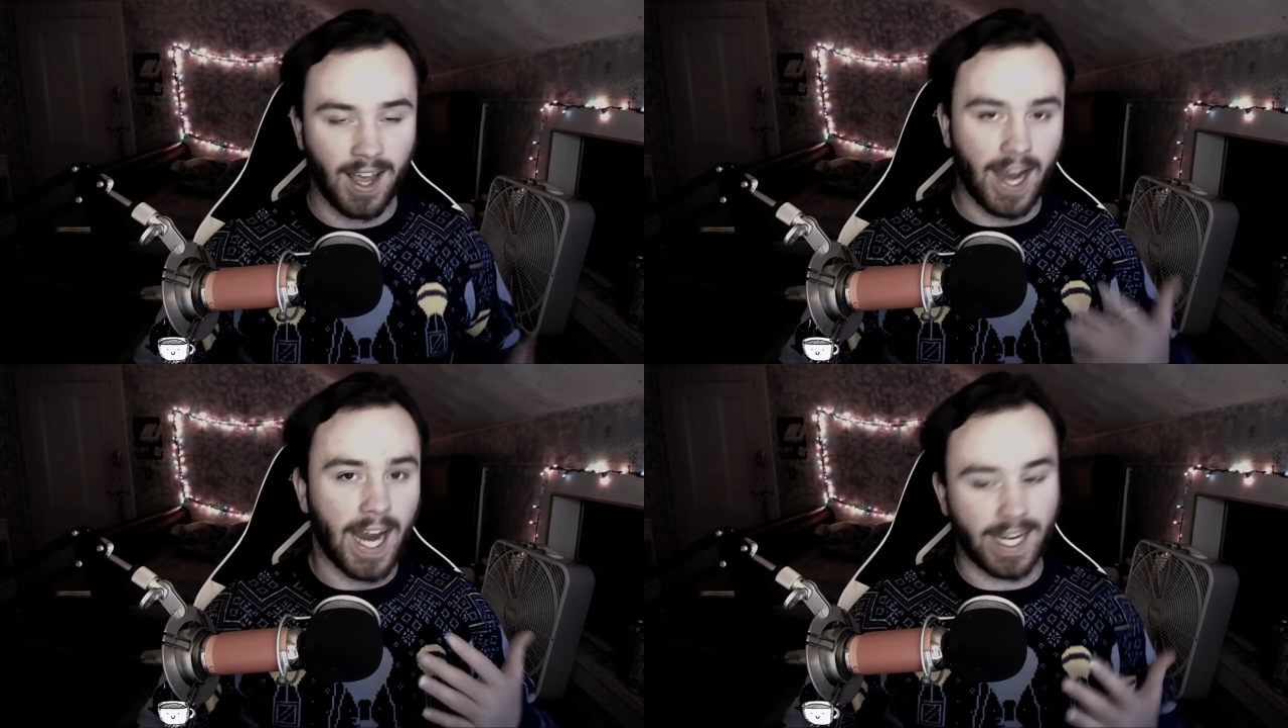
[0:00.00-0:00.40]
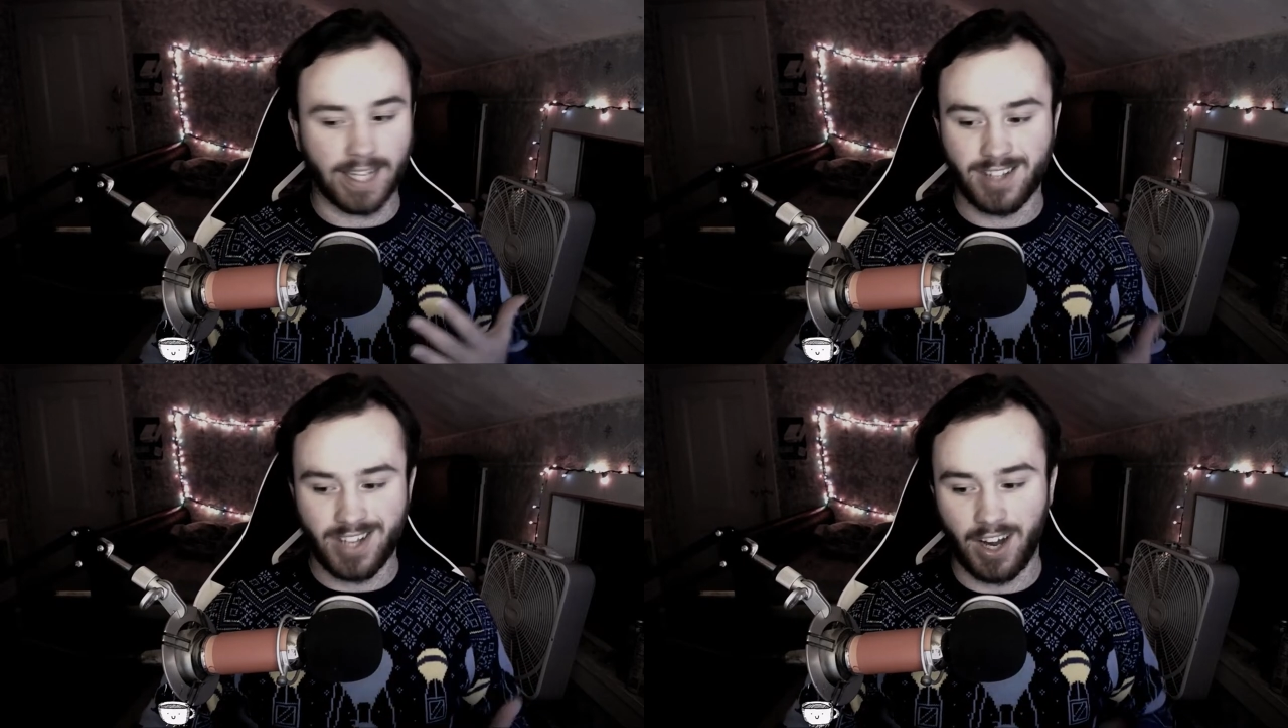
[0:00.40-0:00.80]
And
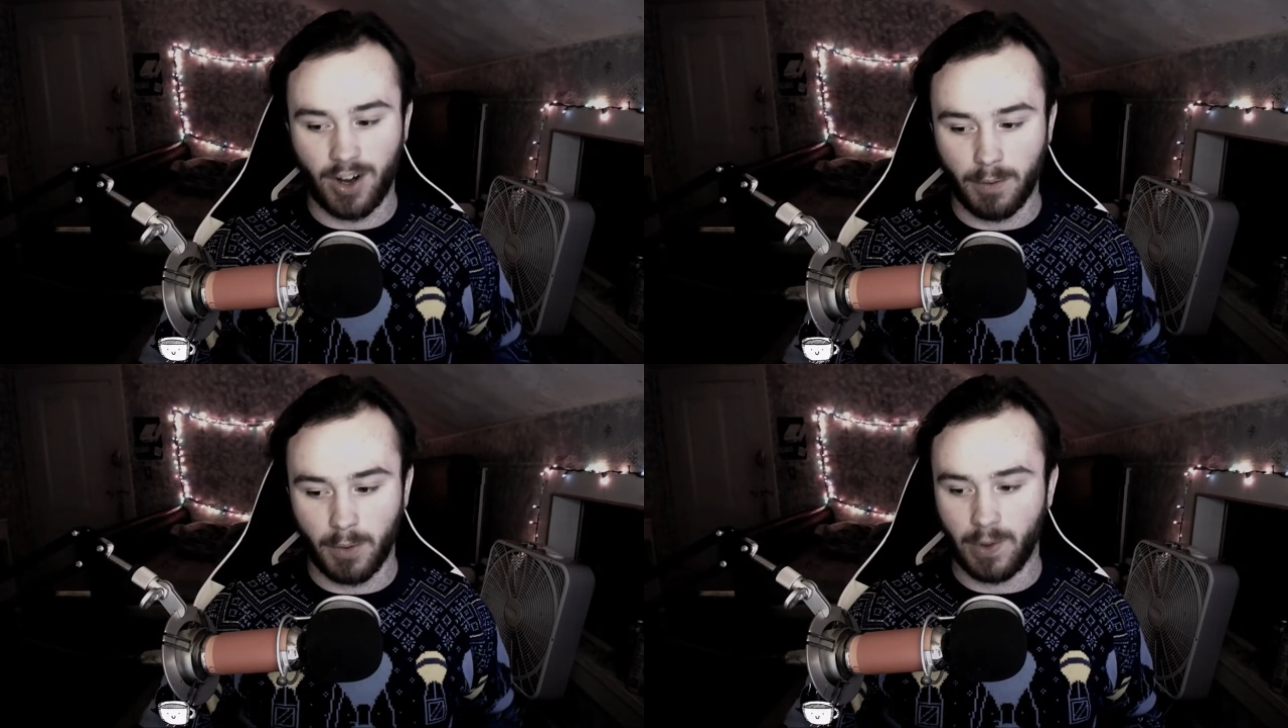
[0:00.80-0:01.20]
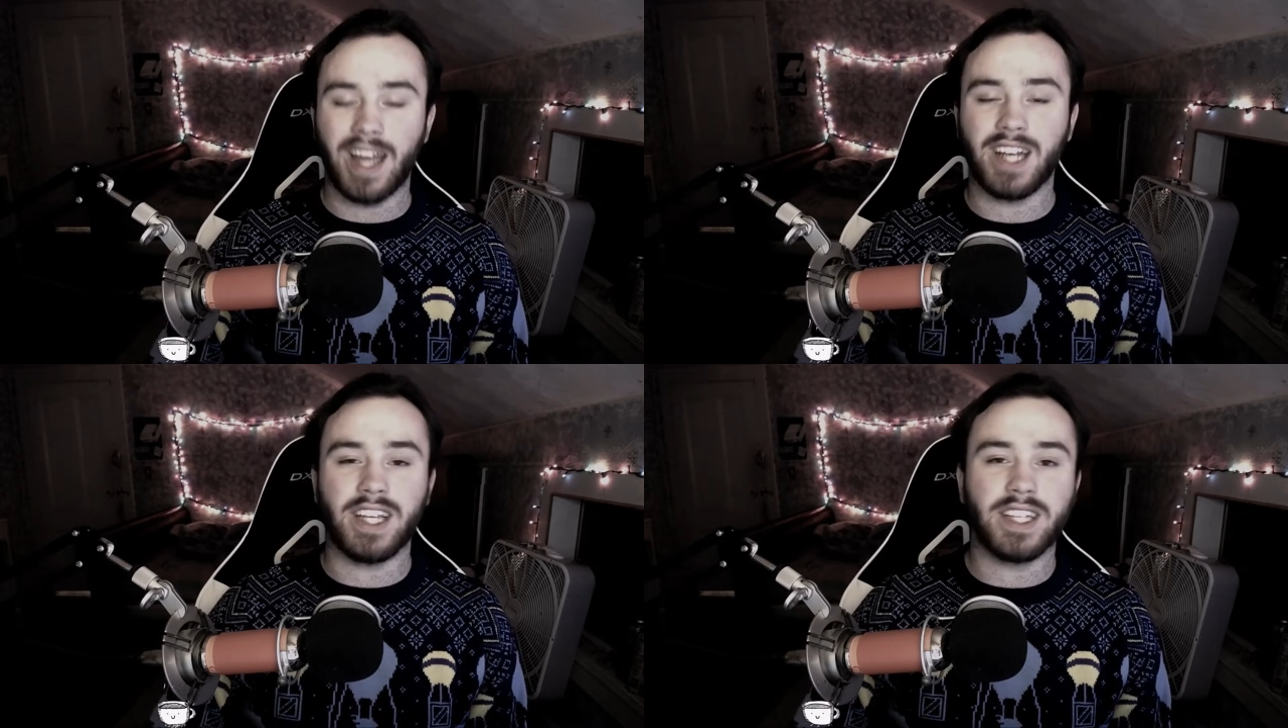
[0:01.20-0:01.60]
it's terrible.
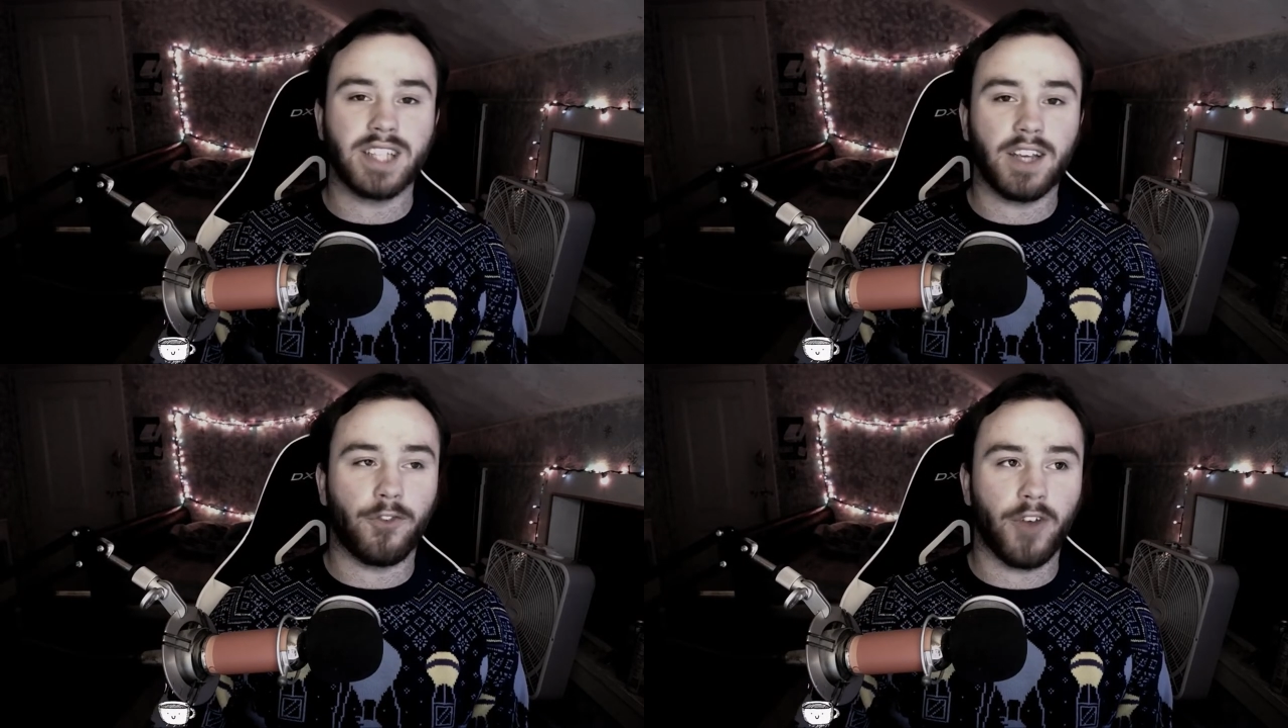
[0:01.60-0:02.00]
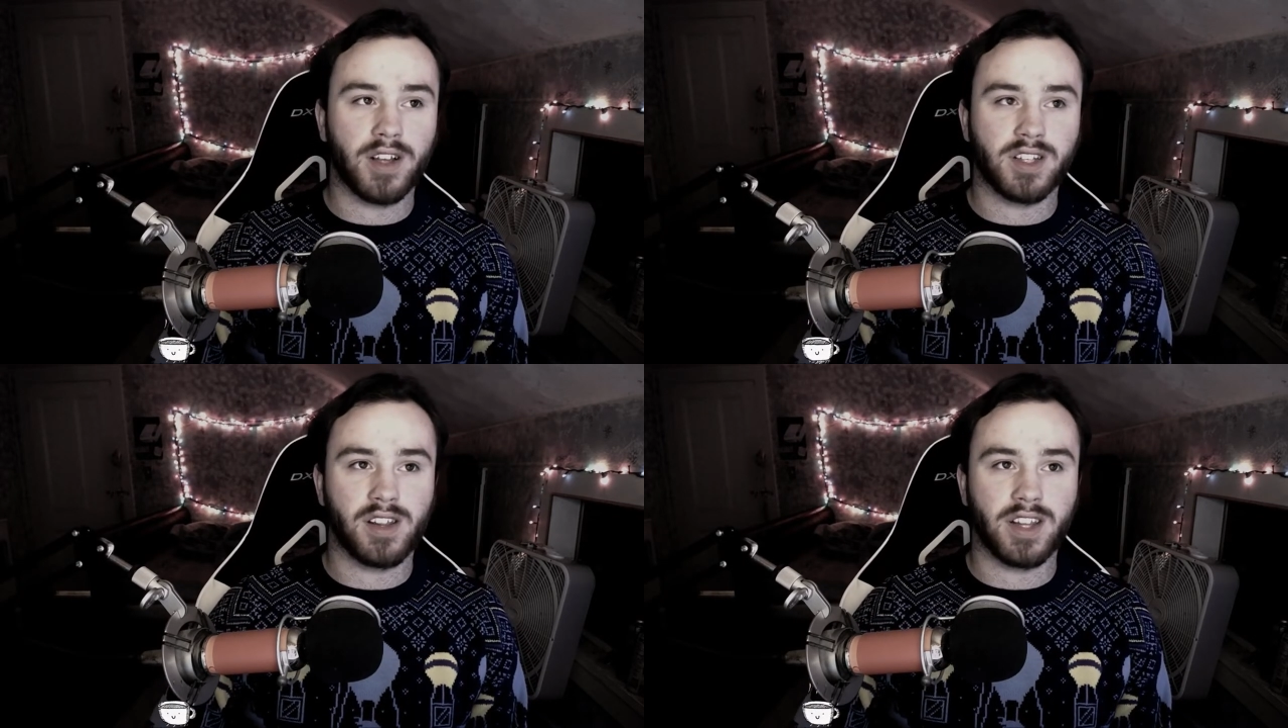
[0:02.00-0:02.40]
An easy
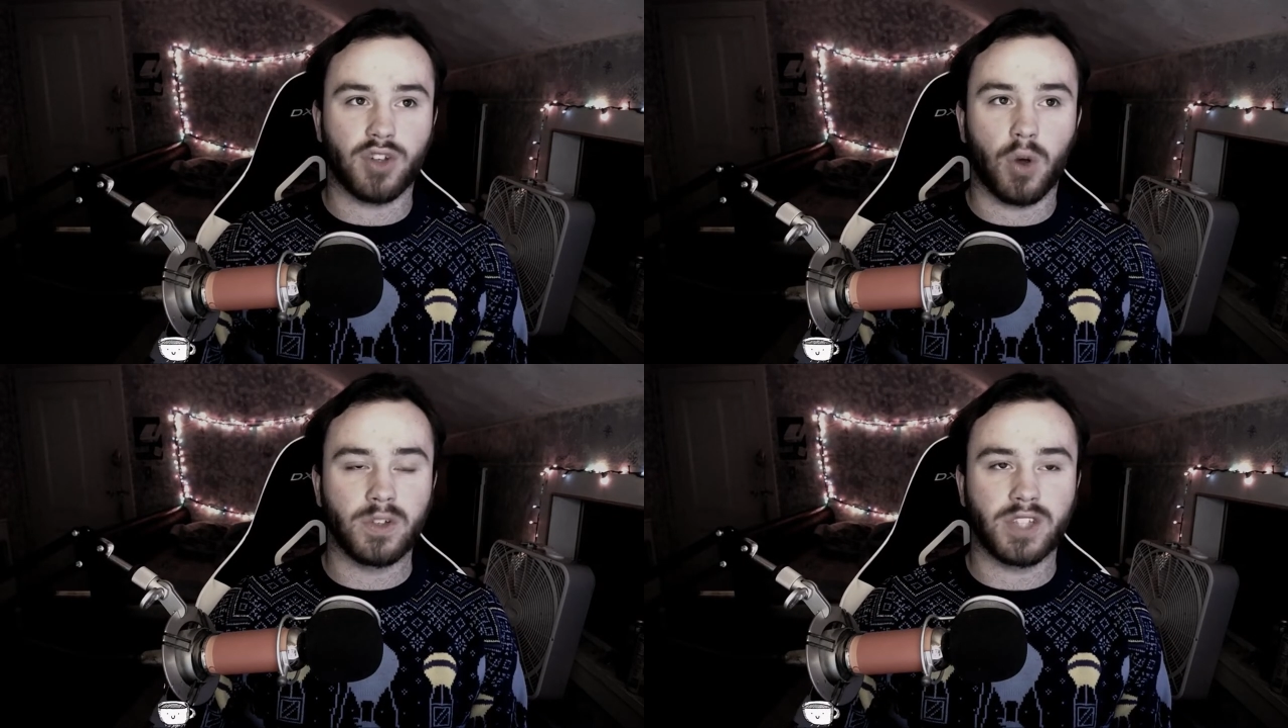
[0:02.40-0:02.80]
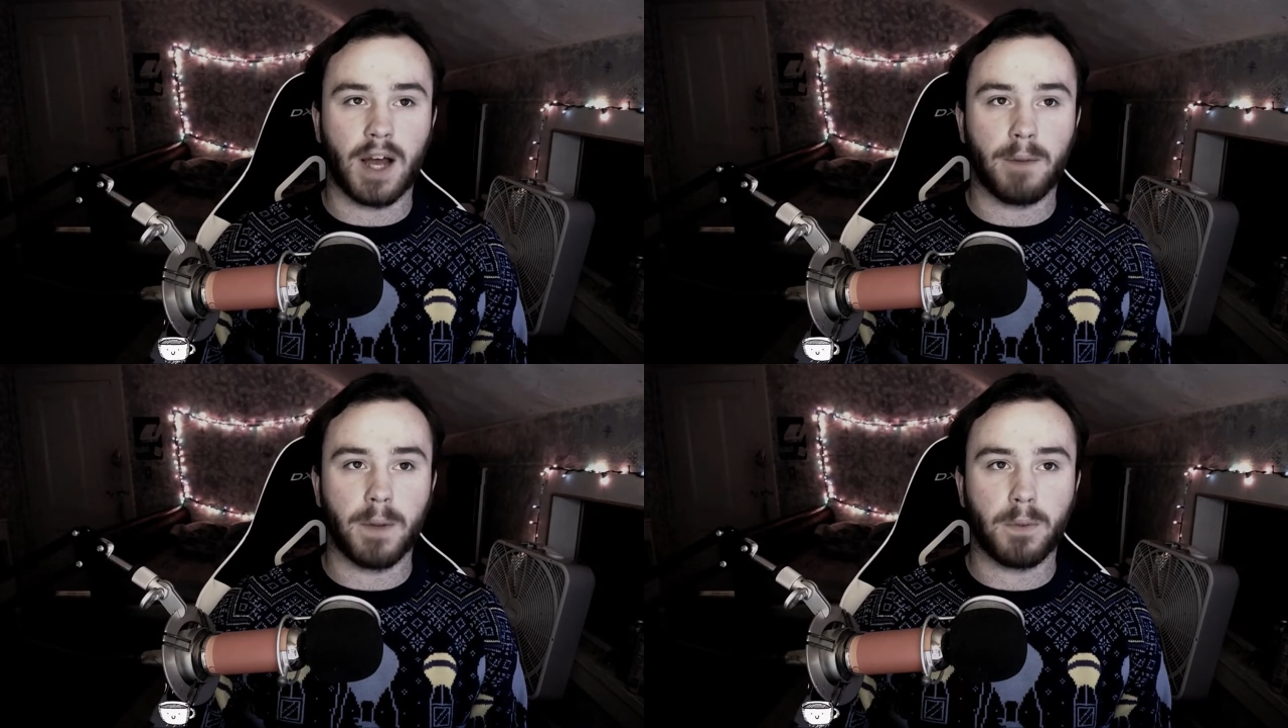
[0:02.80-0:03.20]
fix to this whole
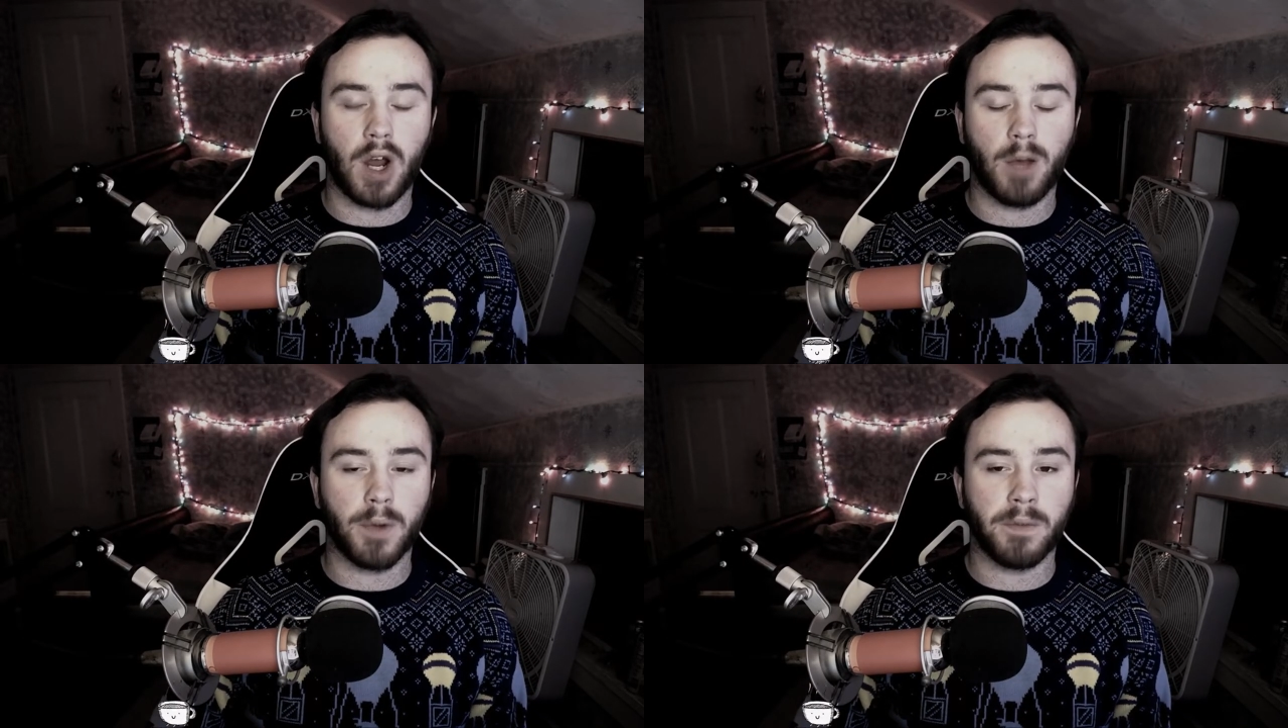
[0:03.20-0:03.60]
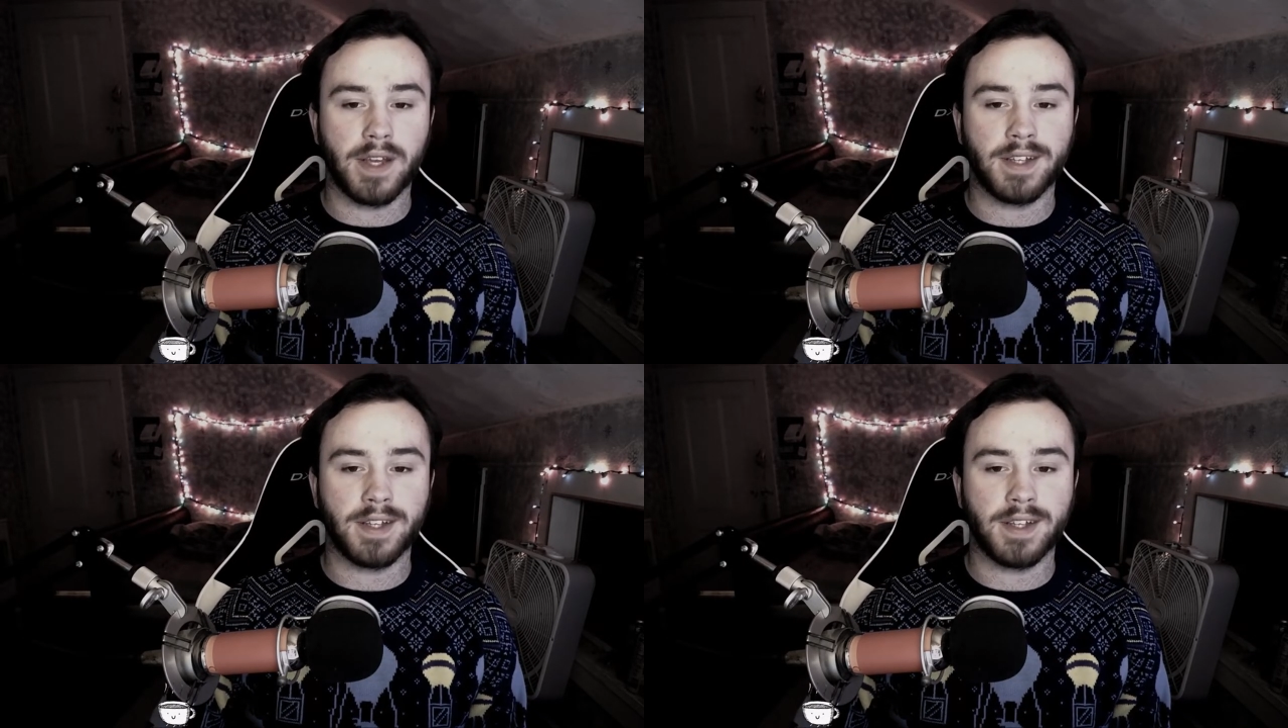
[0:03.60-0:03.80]
zombie problem